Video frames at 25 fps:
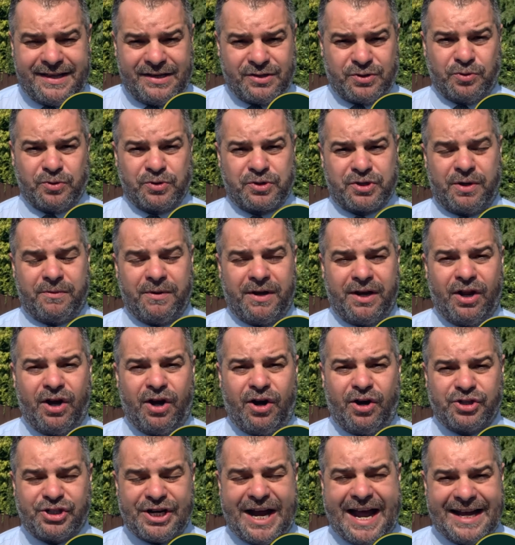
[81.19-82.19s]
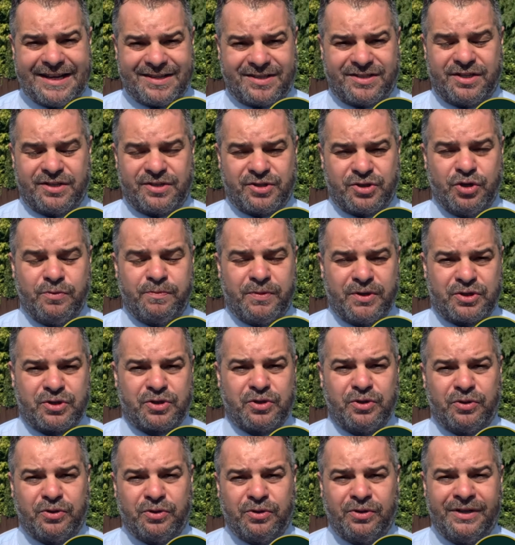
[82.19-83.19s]
There's also a large Asda
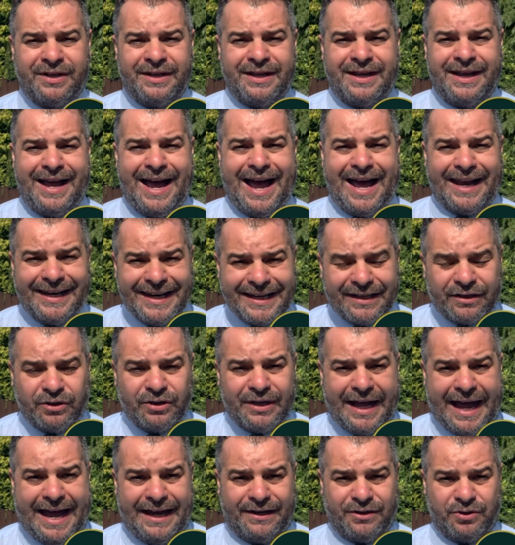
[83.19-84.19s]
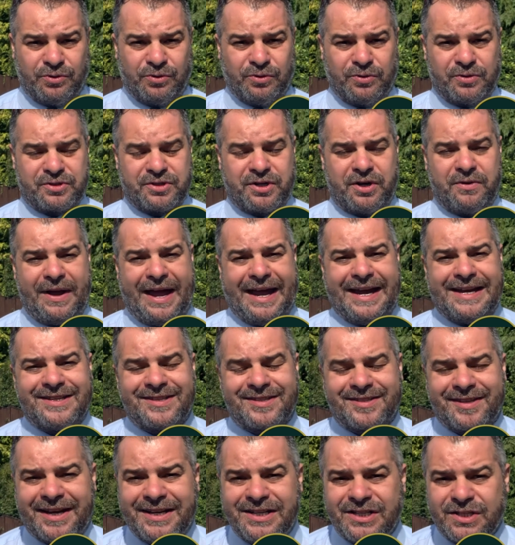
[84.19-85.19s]
superstore, a Lidl and also
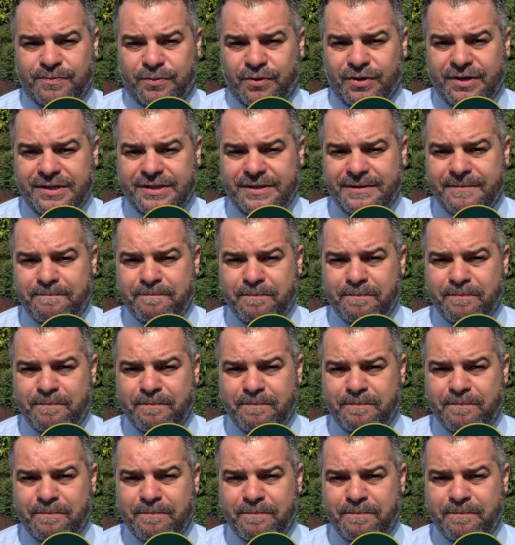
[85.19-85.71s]
a Sainsbury's.